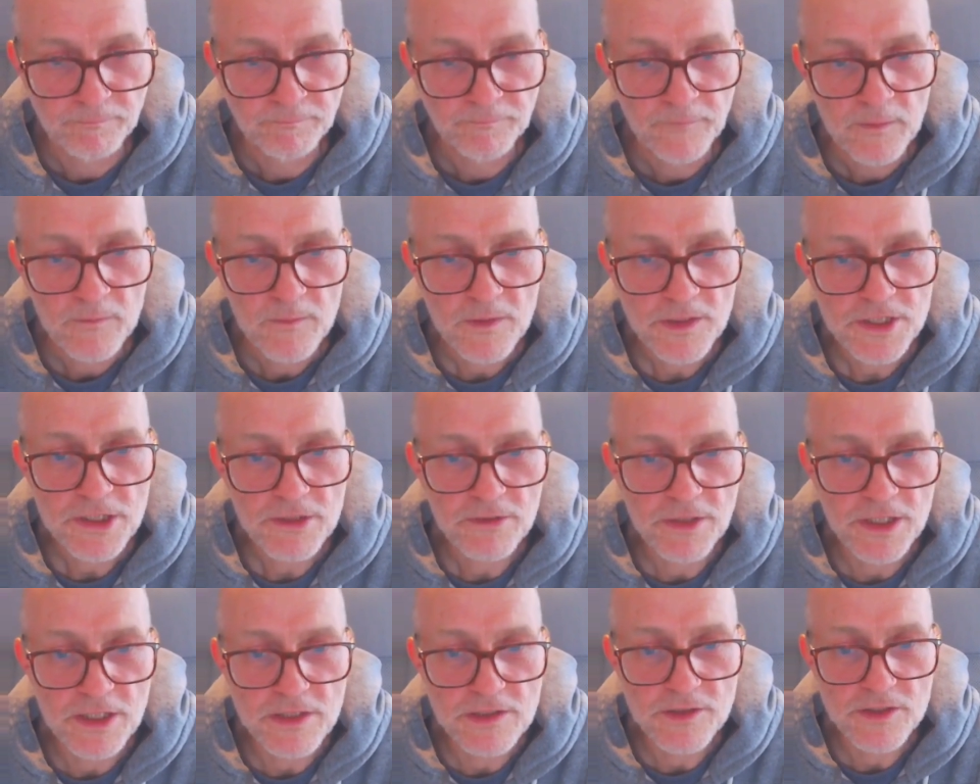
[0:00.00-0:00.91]
What's your
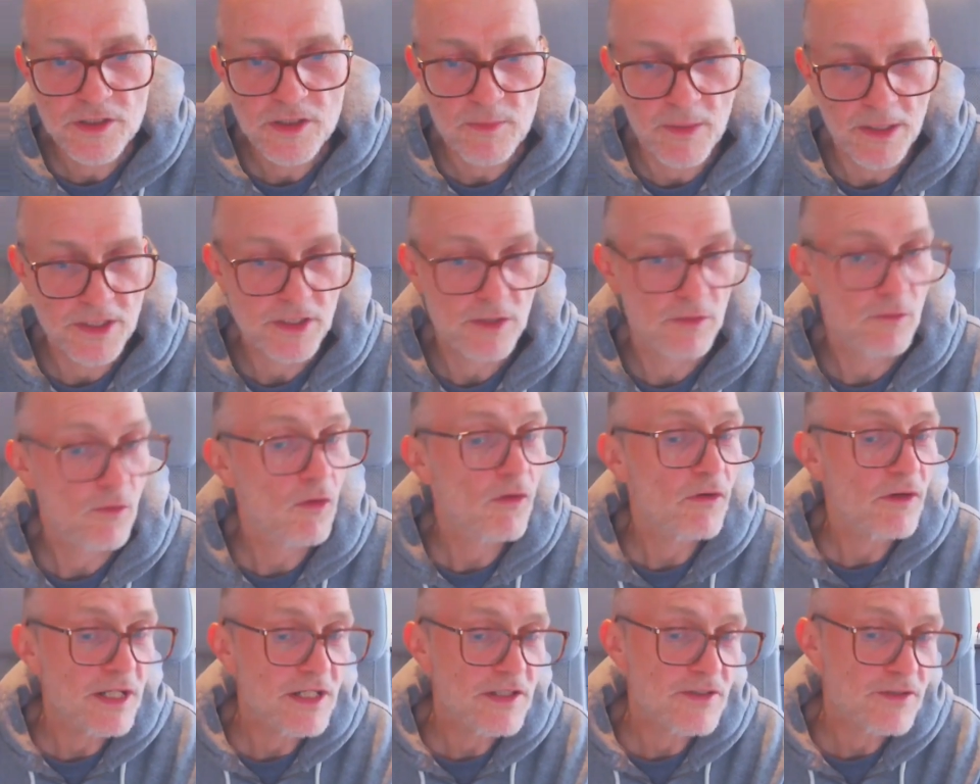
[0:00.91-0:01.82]
research question, or
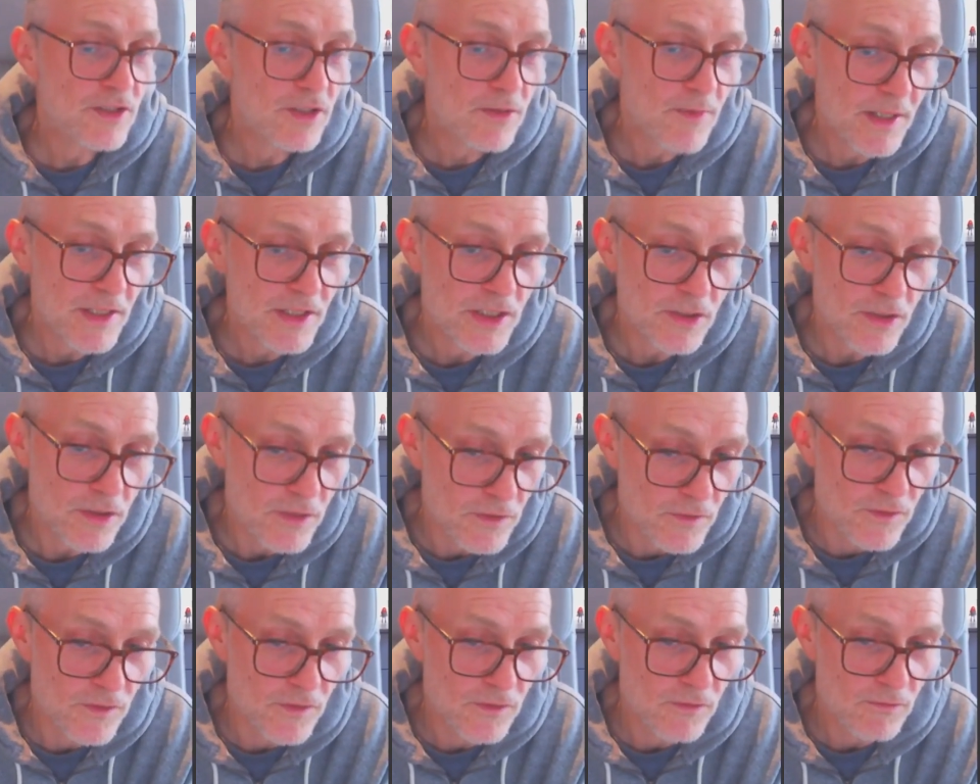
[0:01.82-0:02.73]
research
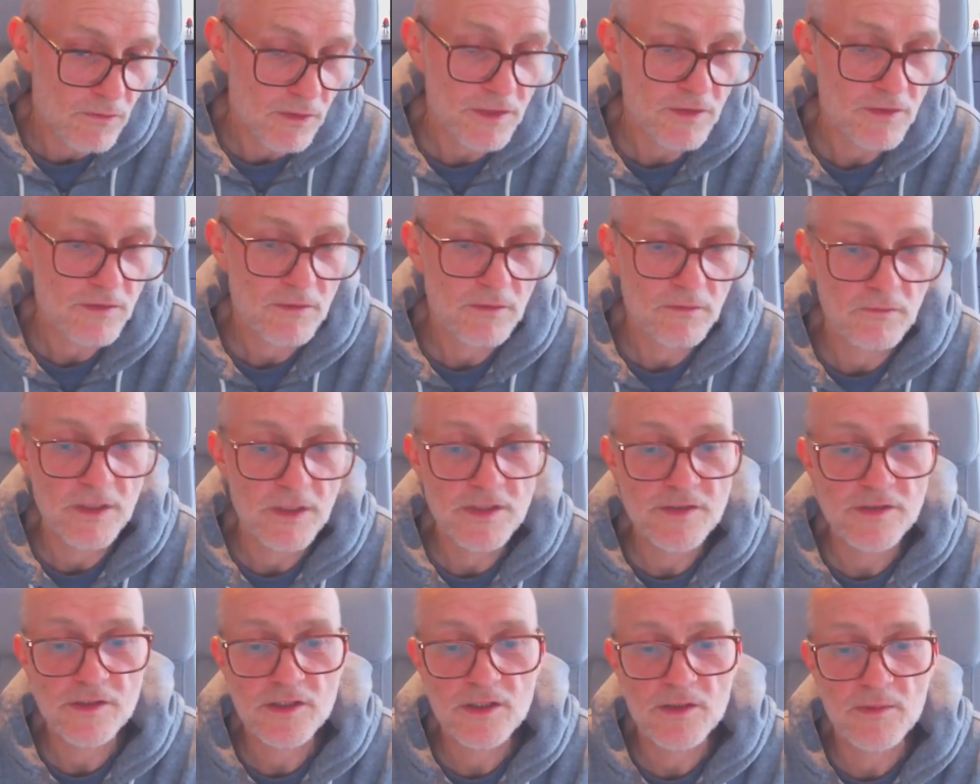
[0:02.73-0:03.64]
questions? Right? So
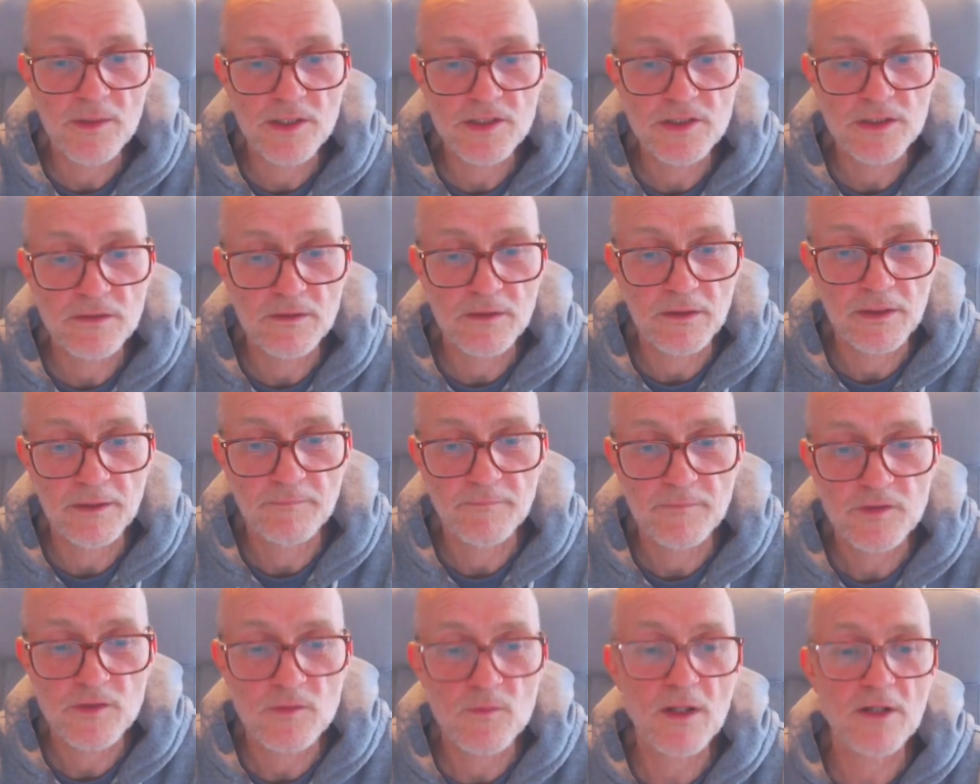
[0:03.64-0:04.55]
research question. Okay.
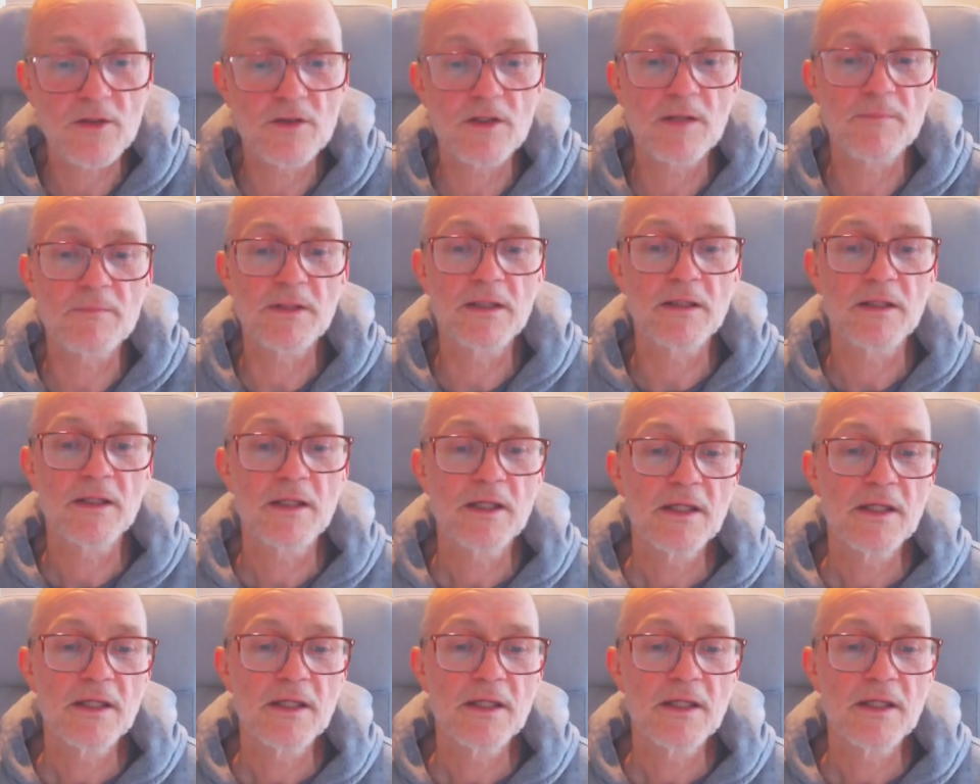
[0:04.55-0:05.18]
So what could that be?